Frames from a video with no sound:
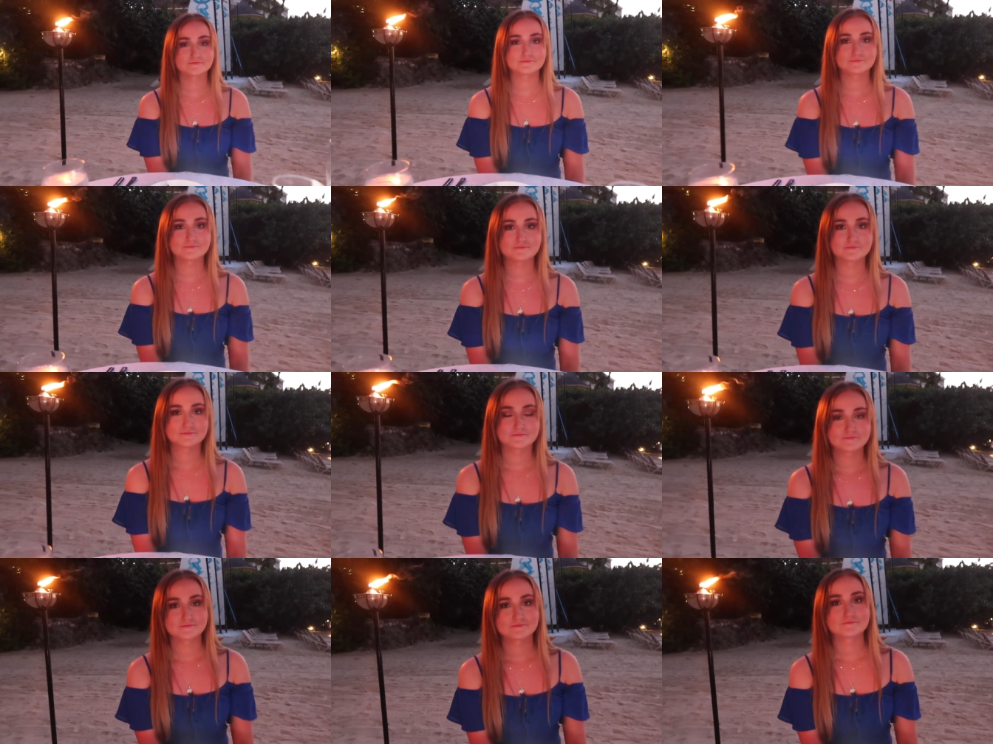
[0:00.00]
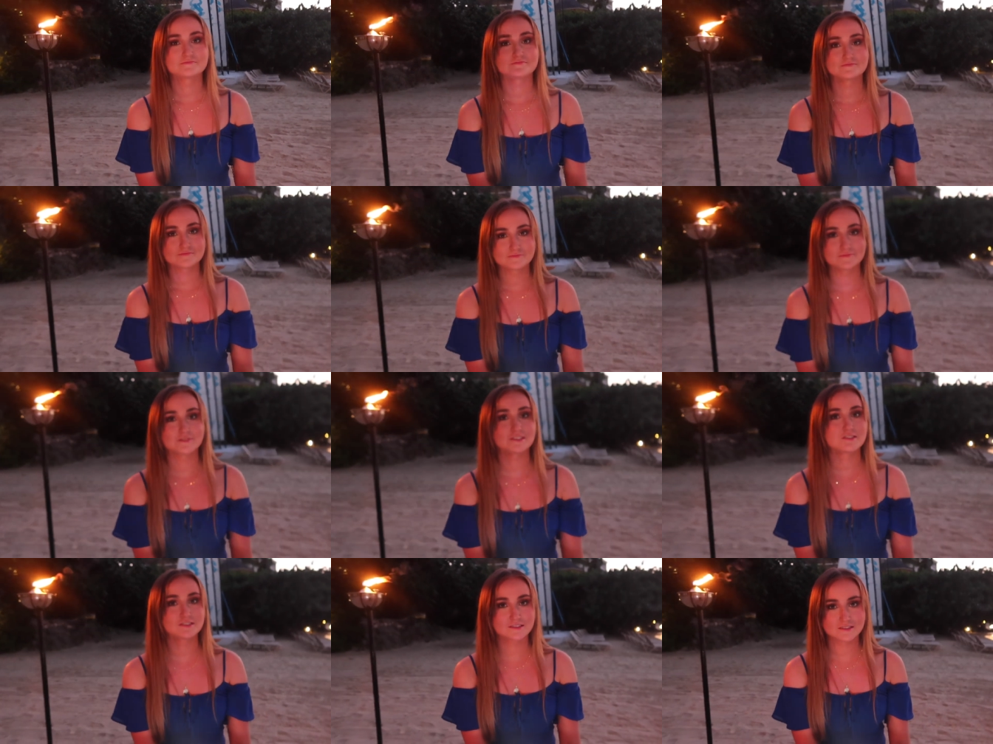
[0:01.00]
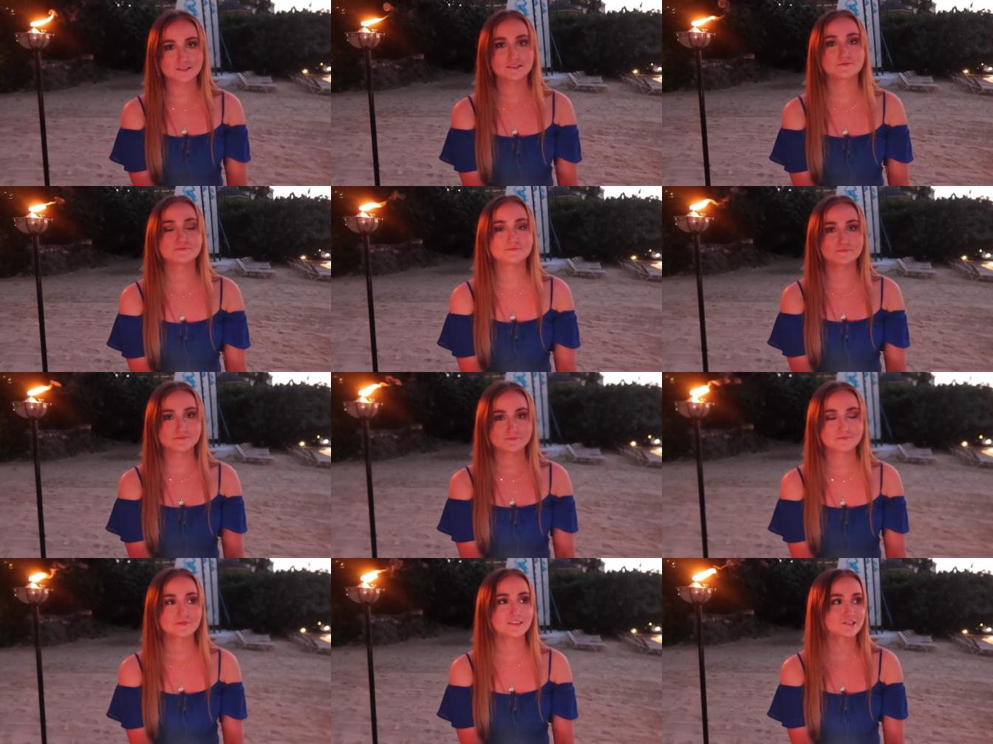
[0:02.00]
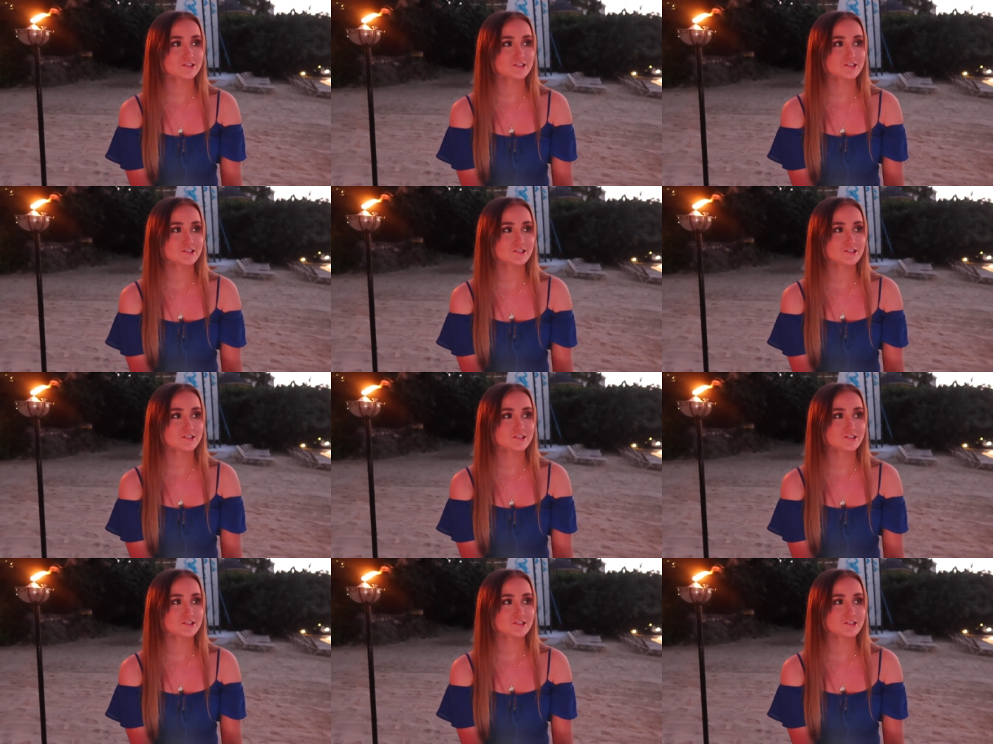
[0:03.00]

your money on a butler right now because they don't have, they haven't done anything. Mm-hmm.